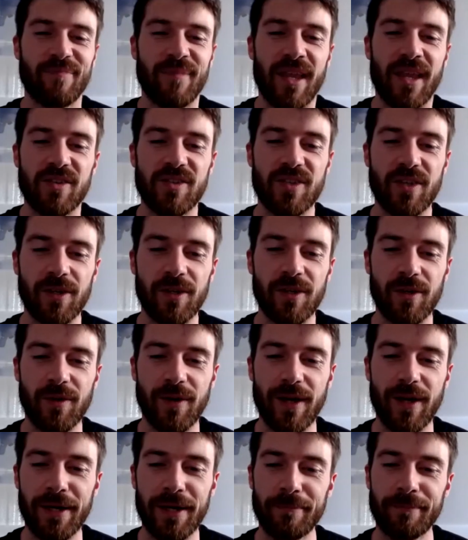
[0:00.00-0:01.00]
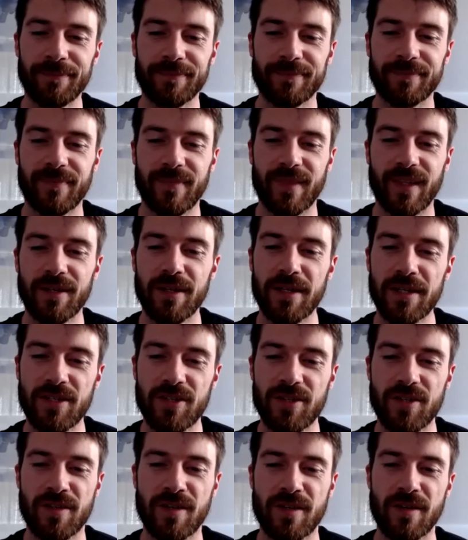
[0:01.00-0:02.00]
So,
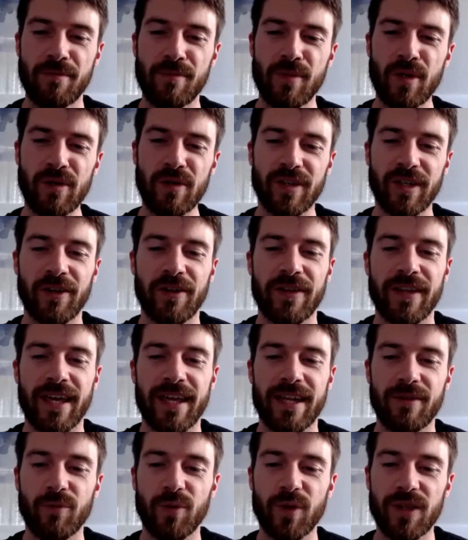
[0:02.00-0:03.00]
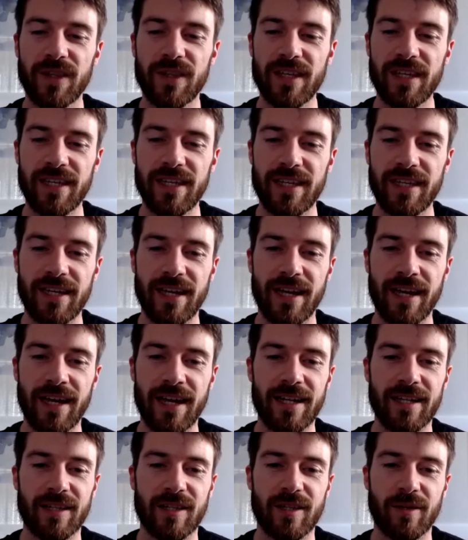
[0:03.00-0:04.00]
just moving on then with the
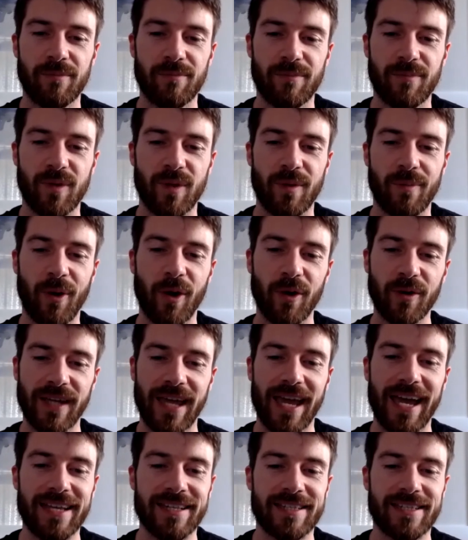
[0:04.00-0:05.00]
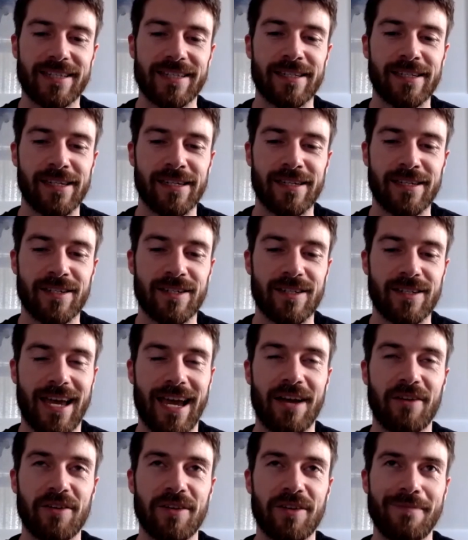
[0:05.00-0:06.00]
podcast and
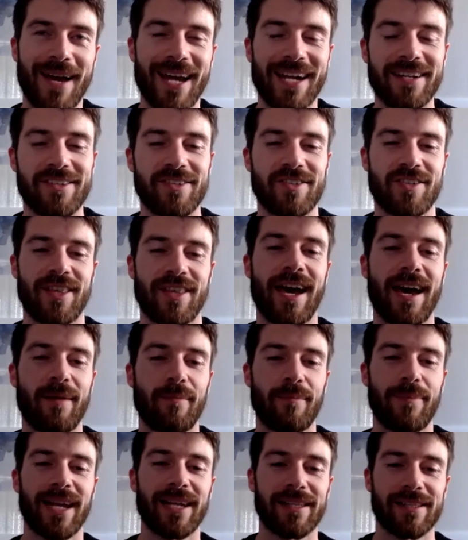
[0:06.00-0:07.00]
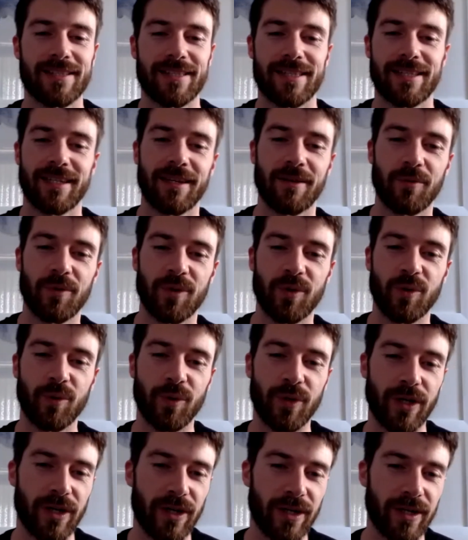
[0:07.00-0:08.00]
how you manage that, balancing it with your
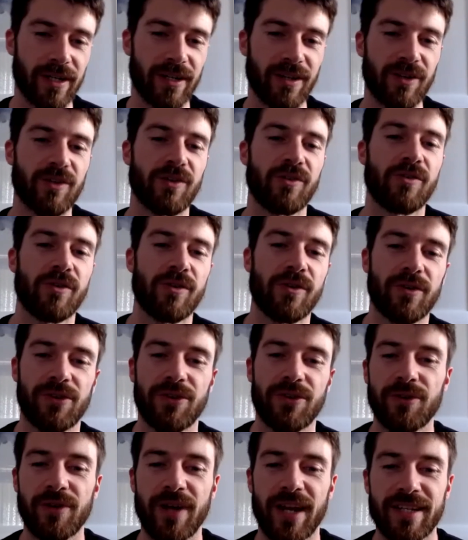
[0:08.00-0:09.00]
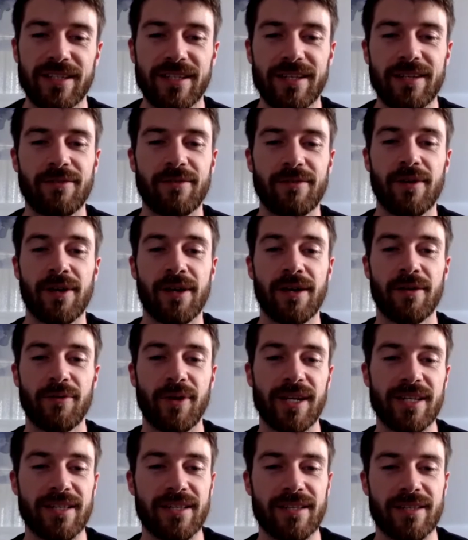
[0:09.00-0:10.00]
work and your
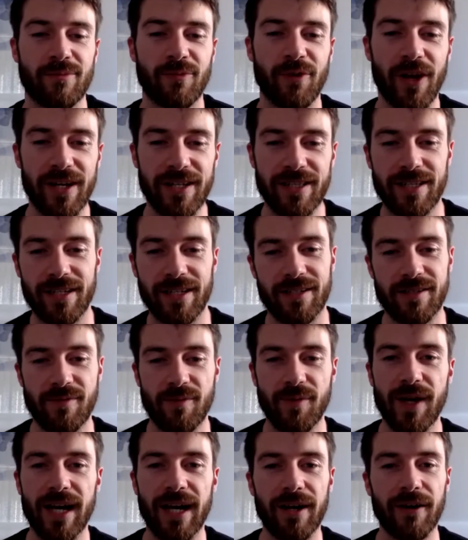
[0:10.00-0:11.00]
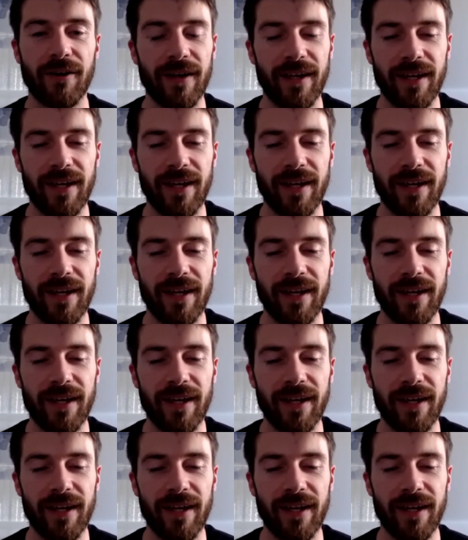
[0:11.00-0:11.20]
anti-racism writing as well.